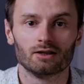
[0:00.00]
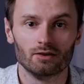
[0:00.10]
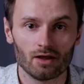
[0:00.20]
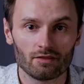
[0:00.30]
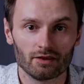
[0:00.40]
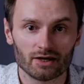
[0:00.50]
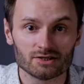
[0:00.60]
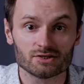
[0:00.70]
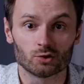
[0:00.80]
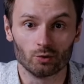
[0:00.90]

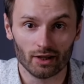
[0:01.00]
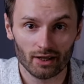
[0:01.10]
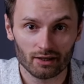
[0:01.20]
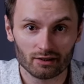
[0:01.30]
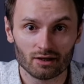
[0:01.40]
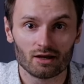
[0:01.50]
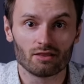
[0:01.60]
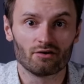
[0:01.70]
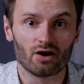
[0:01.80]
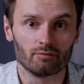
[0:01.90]
Nonetheless, today
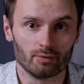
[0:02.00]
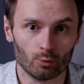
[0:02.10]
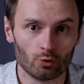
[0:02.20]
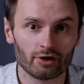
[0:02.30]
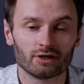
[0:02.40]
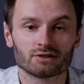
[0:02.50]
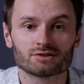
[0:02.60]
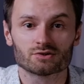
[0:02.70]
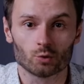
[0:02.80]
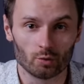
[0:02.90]
there are
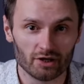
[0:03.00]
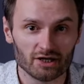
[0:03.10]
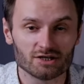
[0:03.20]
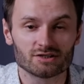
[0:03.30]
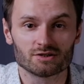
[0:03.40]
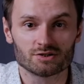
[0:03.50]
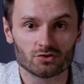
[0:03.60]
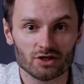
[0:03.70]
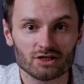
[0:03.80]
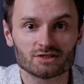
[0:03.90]
memorials, squares, and
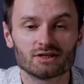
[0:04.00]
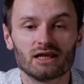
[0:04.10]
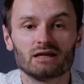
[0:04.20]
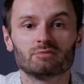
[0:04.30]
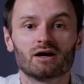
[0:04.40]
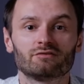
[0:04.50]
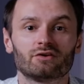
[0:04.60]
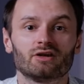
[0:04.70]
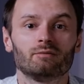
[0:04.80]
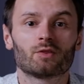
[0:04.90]
streets named after
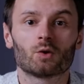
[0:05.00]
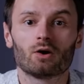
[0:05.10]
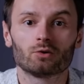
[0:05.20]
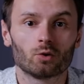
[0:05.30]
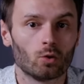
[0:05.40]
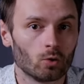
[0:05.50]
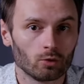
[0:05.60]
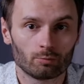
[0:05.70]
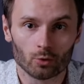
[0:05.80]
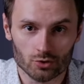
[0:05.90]
him throughout whole
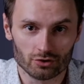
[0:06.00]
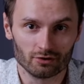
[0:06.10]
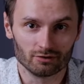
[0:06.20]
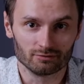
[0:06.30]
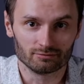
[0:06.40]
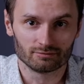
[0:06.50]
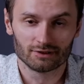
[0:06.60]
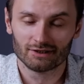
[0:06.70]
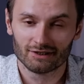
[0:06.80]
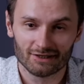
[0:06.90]
Portugal.
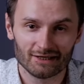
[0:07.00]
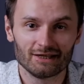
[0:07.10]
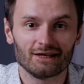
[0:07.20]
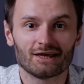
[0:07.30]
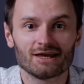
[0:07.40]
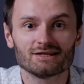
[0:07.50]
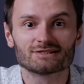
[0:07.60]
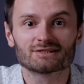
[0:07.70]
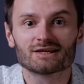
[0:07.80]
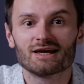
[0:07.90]
In any
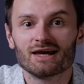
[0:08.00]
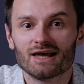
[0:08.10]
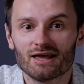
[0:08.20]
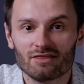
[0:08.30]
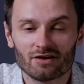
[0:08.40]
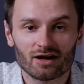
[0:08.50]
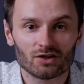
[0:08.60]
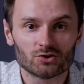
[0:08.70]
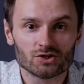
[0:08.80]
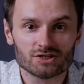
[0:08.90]
case, in the
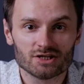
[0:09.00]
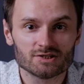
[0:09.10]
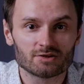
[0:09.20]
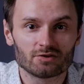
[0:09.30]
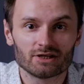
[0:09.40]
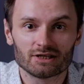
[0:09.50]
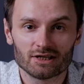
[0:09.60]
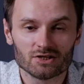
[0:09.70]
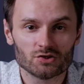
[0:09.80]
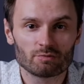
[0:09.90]
country's history, he
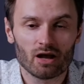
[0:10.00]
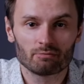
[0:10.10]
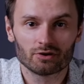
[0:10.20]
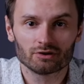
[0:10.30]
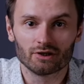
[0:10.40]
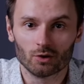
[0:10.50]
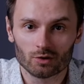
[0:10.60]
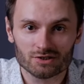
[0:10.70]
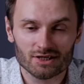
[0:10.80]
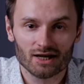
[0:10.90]
is remembered
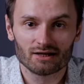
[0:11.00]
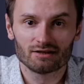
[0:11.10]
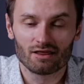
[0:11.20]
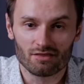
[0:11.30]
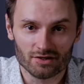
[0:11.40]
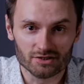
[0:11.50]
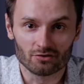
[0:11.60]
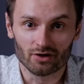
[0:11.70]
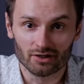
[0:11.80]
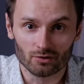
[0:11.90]
alongside this
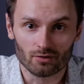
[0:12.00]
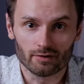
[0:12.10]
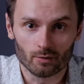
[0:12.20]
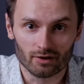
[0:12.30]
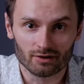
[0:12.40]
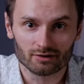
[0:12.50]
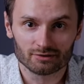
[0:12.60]
great earthquake.